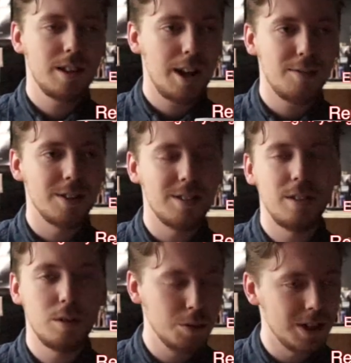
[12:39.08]
have to
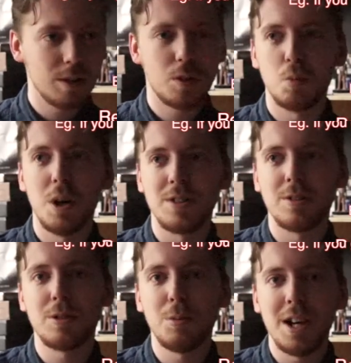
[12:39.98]
do this once
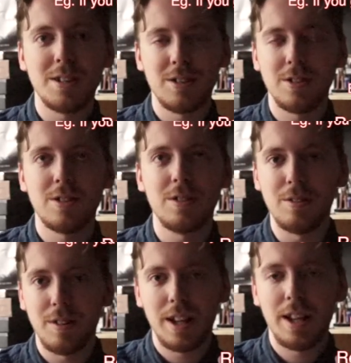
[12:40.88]
or twice just to